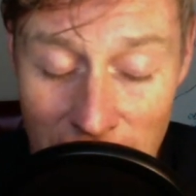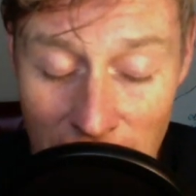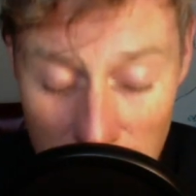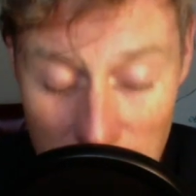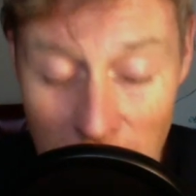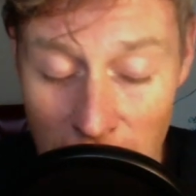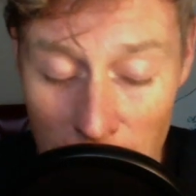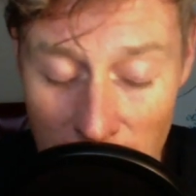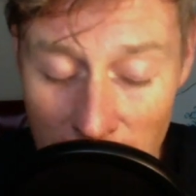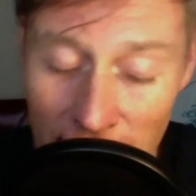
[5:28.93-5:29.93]
of time
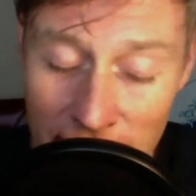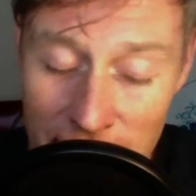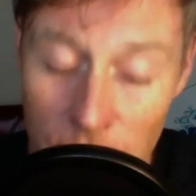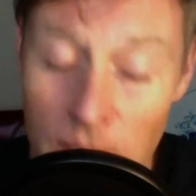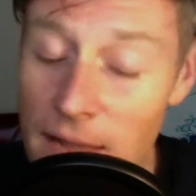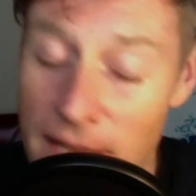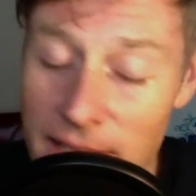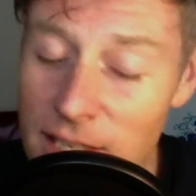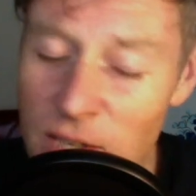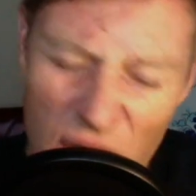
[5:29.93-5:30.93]
and realize
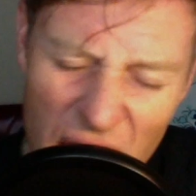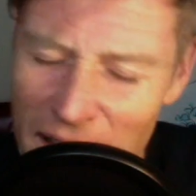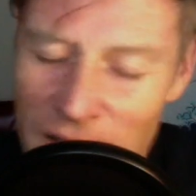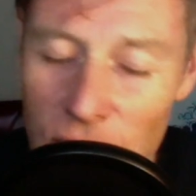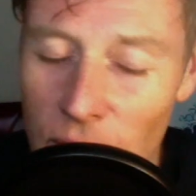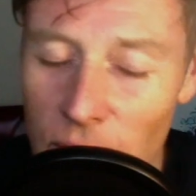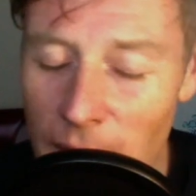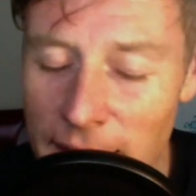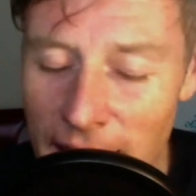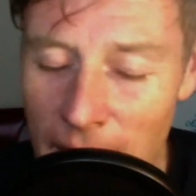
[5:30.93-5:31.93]
that you are not controlled by
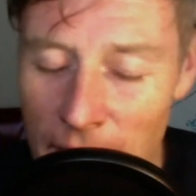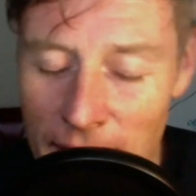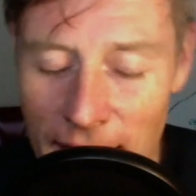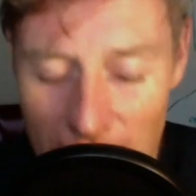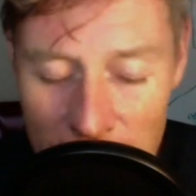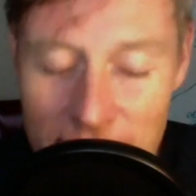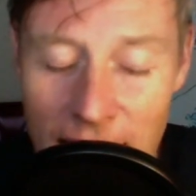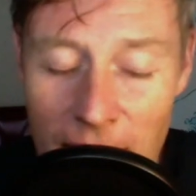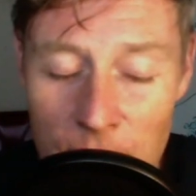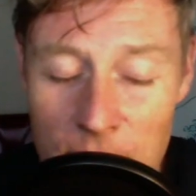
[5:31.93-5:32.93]
time, and that
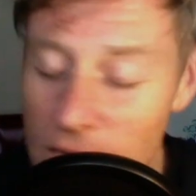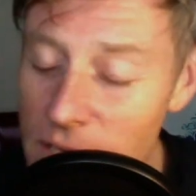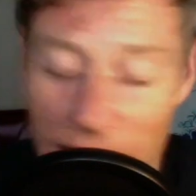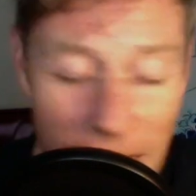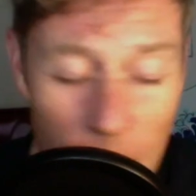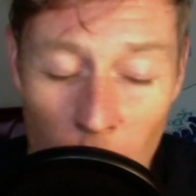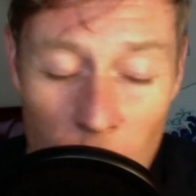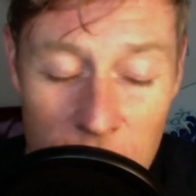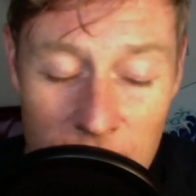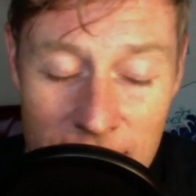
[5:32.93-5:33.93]
time is just like emotions.